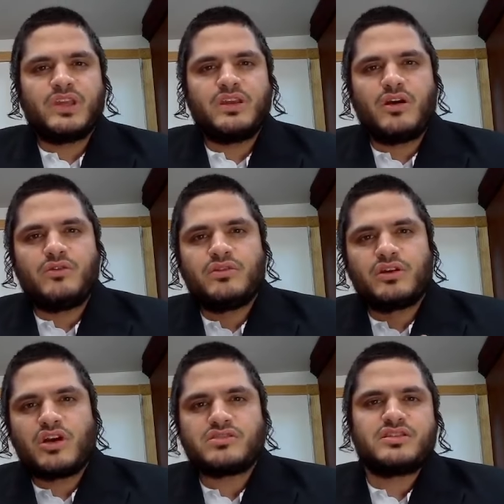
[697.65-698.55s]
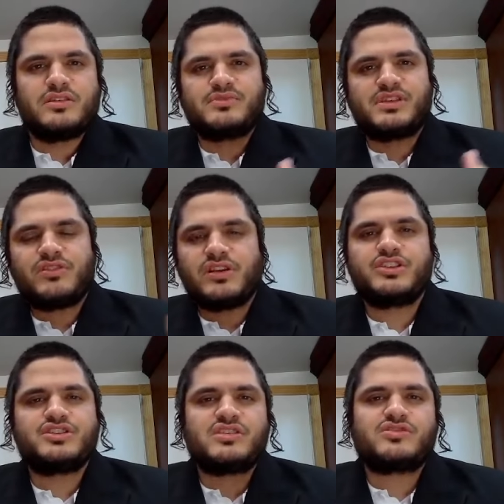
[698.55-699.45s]
you know, customs and
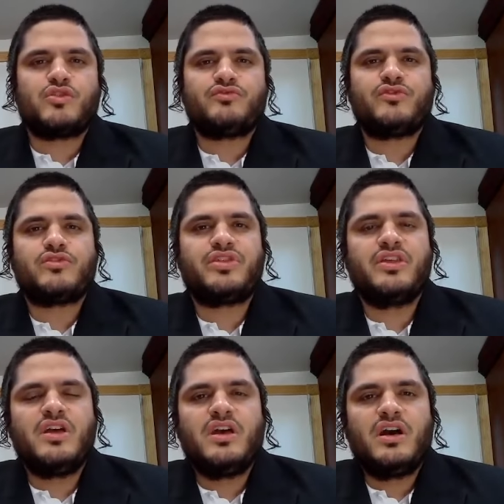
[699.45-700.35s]
religion and so forth.